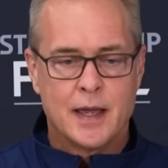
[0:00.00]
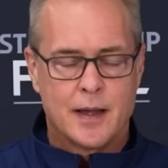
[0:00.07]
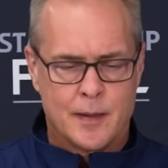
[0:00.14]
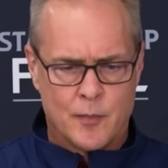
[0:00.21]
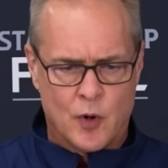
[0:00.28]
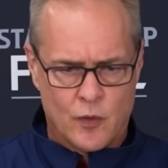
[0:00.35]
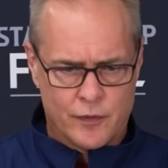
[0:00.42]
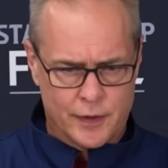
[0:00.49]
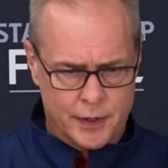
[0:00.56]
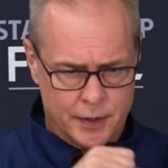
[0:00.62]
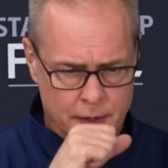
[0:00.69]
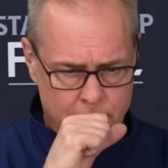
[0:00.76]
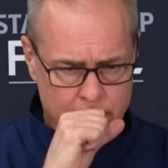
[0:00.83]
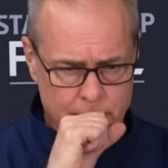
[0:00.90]
I'm over
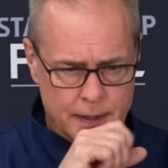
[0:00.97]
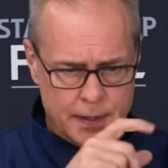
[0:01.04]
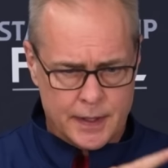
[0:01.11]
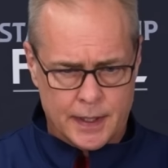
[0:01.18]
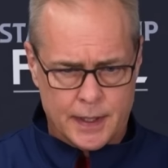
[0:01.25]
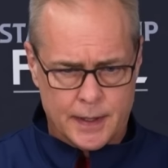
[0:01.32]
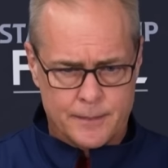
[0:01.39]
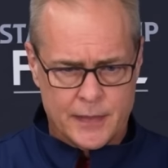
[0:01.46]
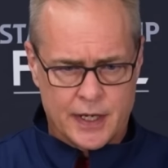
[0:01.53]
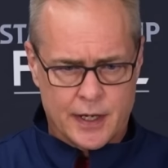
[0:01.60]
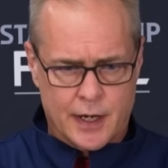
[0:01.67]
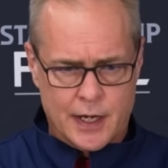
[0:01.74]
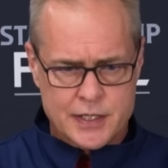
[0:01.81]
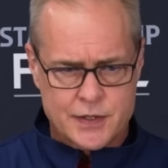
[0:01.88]
in, in, um,
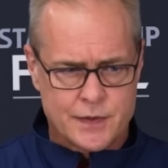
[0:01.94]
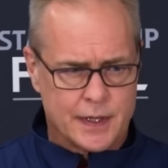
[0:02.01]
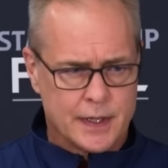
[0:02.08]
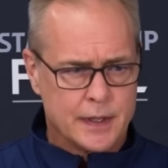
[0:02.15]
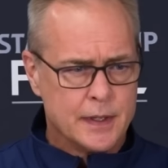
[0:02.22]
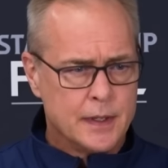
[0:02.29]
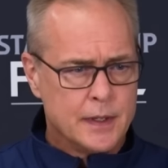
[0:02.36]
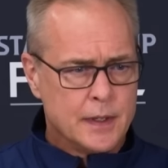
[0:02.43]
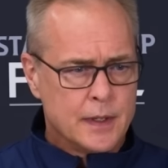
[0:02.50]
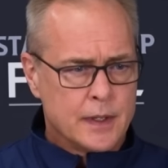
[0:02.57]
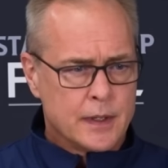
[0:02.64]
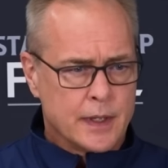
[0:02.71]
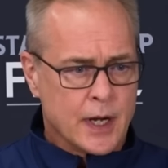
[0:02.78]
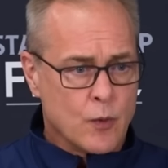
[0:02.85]
in Austria.
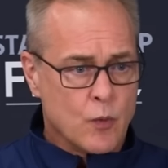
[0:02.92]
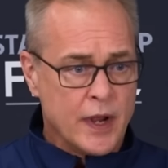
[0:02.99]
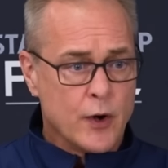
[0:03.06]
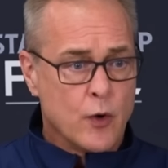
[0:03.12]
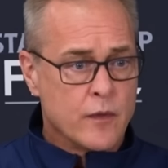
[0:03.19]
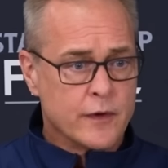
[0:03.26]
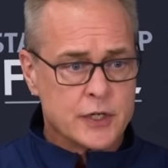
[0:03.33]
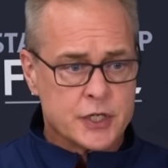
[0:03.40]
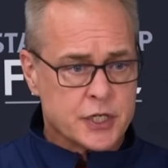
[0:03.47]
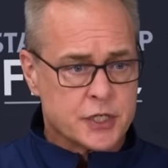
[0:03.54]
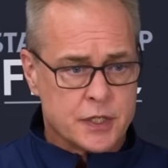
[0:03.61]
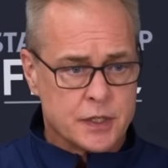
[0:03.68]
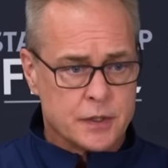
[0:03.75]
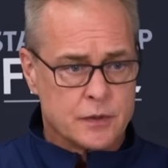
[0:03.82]
And I went over
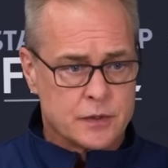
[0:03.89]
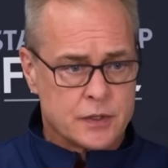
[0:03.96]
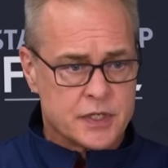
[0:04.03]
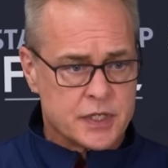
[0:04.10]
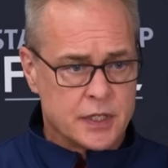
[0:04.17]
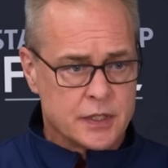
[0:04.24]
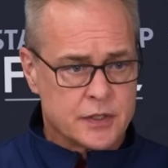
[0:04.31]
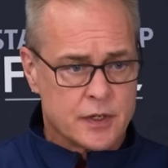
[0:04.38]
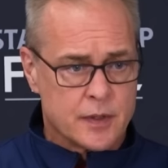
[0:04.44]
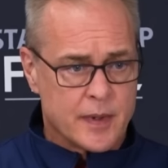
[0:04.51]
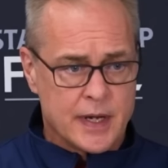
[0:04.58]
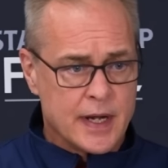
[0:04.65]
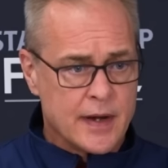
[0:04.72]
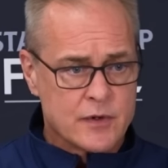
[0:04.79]
just to, to see a
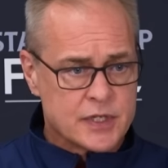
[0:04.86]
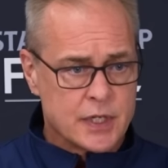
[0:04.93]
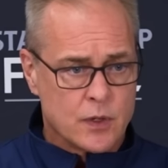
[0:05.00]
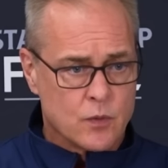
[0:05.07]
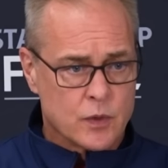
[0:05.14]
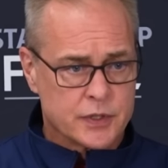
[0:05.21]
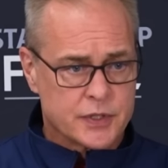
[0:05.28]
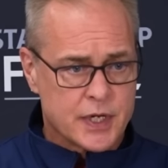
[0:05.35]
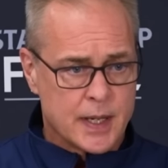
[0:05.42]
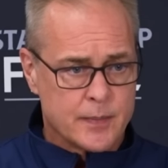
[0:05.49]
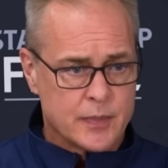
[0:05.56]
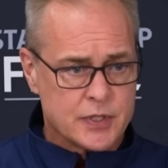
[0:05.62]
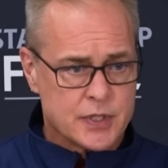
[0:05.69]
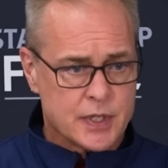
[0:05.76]
tournament. I'd never seen a World
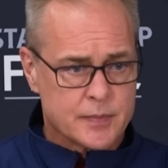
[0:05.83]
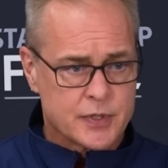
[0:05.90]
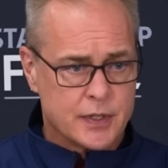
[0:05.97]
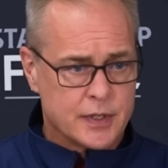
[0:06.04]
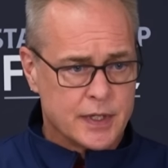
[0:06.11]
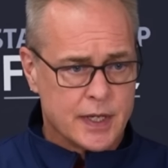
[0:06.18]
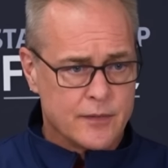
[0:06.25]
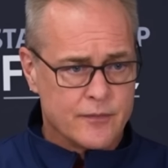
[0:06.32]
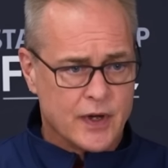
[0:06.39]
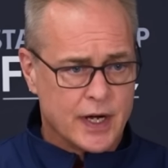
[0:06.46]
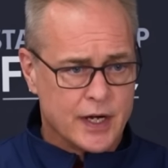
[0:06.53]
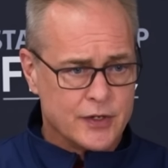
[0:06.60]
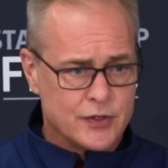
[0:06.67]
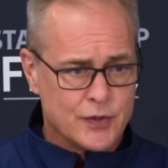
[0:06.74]
Championships, couldn't get
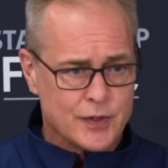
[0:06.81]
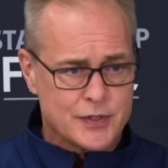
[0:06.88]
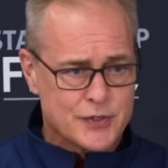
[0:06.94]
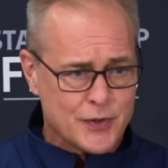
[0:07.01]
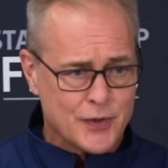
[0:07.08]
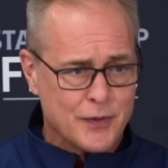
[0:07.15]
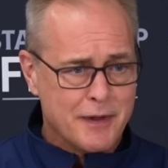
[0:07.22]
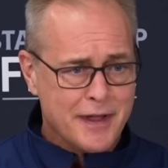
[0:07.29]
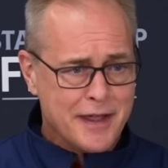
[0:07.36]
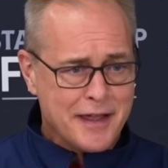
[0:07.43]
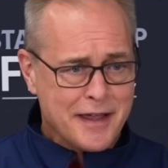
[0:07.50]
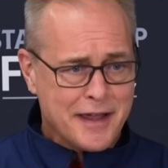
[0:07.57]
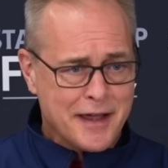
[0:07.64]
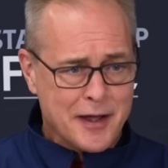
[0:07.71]
invited to it. So
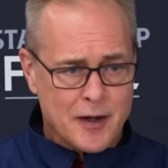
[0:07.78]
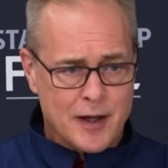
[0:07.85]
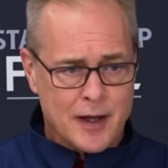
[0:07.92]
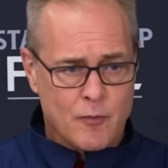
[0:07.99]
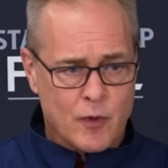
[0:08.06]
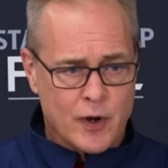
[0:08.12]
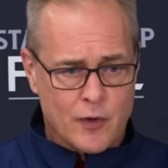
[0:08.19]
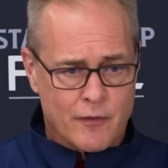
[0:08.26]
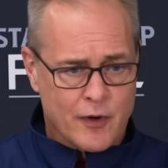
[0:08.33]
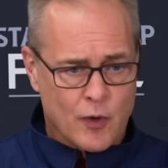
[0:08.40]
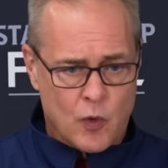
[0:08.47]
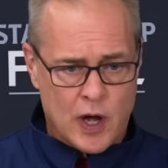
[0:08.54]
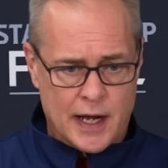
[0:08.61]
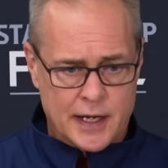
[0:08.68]
uh, I went over
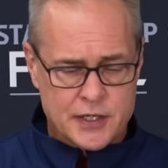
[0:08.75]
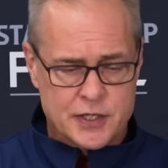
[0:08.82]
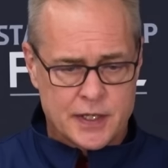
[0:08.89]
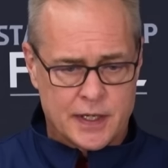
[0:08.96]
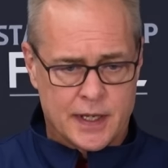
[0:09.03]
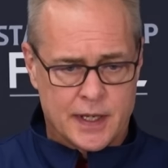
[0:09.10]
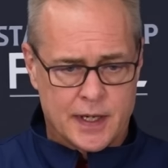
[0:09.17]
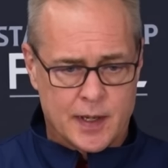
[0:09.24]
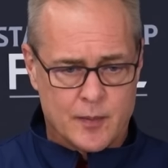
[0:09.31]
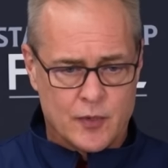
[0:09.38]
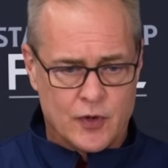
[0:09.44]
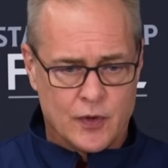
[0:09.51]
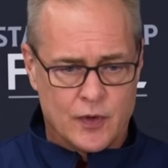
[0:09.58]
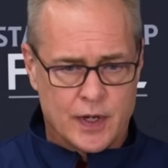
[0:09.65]
to watch, and
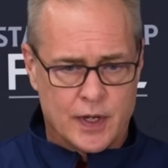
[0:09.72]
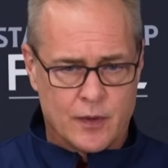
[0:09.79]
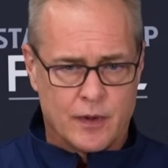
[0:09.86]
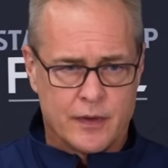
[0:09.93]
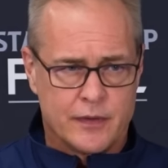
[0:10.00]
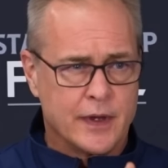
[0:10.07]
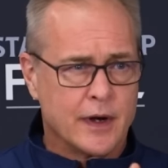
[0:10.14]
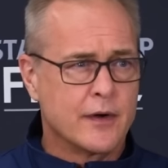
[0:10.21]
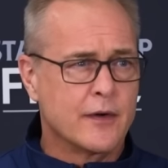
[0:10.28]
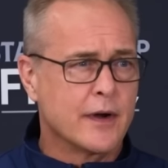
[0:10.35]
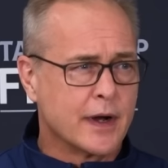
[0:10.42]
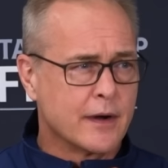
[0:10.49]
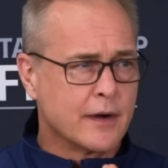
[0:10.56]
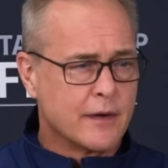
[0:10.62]
I'm doing it with Darren
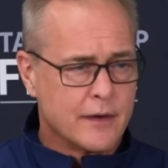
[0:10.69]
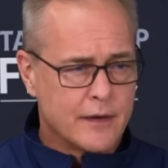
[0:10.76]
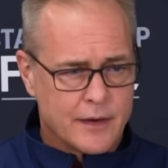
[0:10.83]
Dreger.